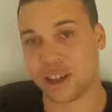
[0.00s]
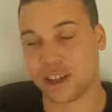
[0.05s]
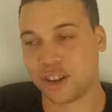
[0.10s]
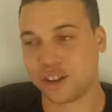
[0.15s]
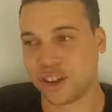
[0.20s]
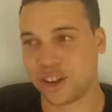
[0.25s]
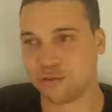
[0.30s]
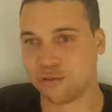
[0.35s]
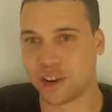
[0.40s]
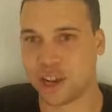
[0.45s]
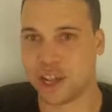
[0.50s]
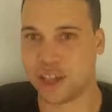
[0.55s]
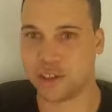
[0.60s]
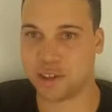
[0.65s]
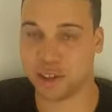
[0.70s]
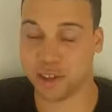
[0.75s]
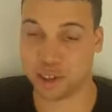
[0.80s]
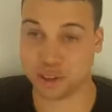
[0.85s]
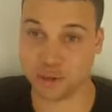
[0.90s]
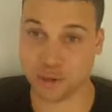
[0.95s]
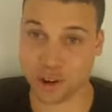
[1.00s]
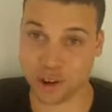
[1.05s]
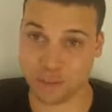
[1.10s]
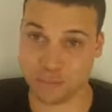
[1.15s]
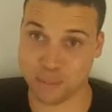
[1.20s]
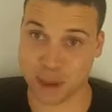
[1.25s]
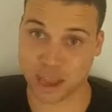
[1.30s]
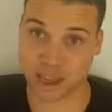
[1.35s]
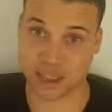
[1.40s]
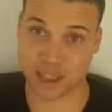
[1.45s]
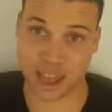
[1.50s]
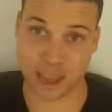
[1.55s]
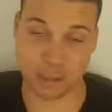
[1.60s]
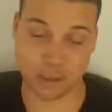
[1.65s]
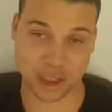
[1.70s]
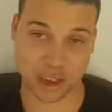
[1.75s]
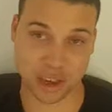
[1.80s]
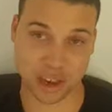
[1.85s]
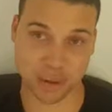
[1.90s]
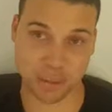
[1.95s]
She's released a string of
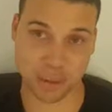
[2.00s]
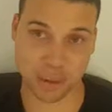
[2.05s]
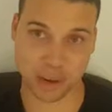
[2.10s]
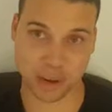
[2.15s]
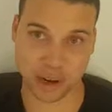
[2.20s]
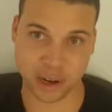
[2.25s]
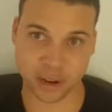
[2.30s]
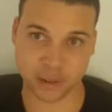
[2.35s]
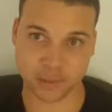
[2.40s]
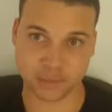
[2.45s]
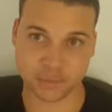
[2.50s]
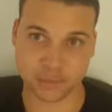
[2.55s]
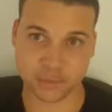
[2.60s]
mixtapes in this point,